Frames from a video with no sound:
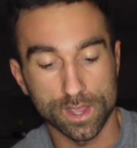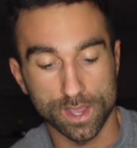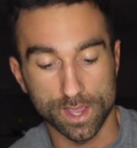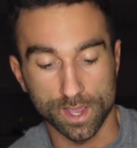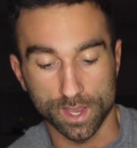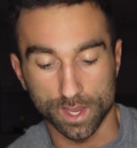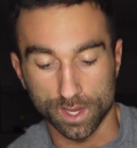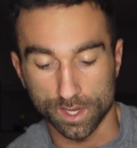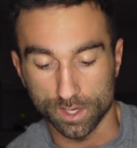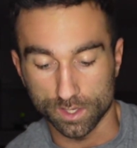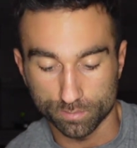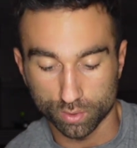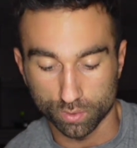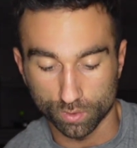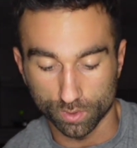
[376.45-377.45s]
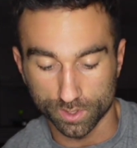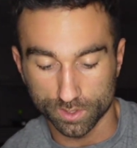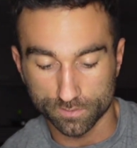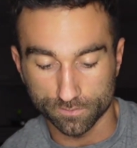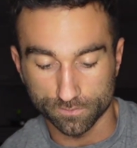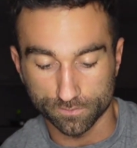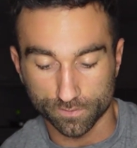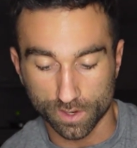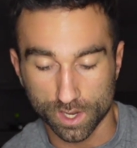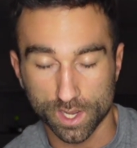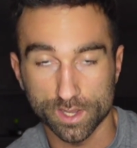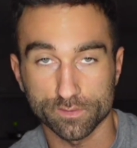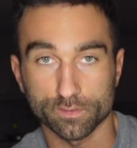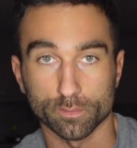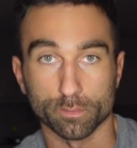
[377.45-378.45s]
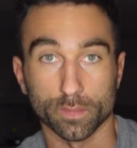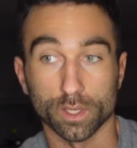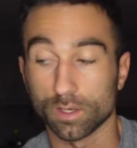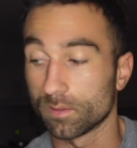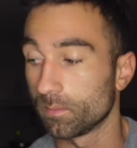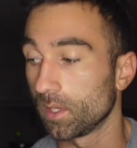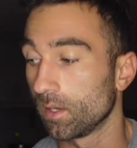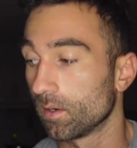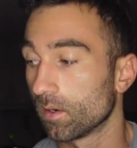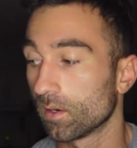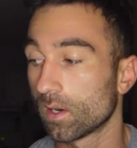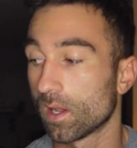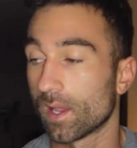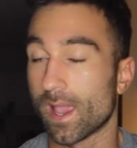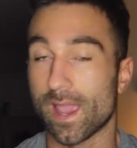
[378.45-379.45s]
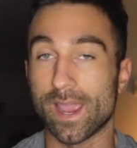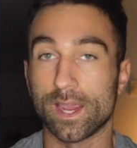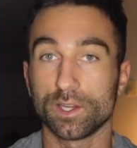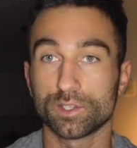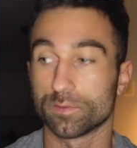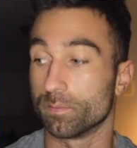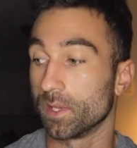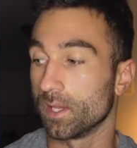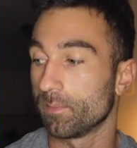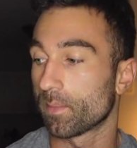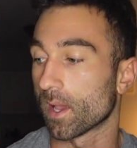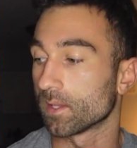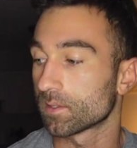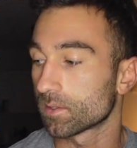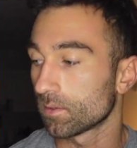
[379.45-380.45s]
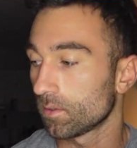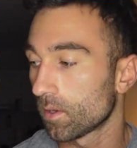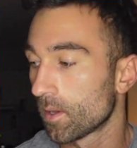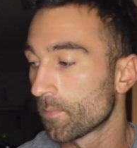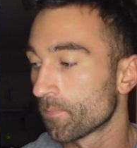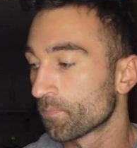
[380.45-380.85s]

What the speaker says: a 0.5 millimeter HB pencil.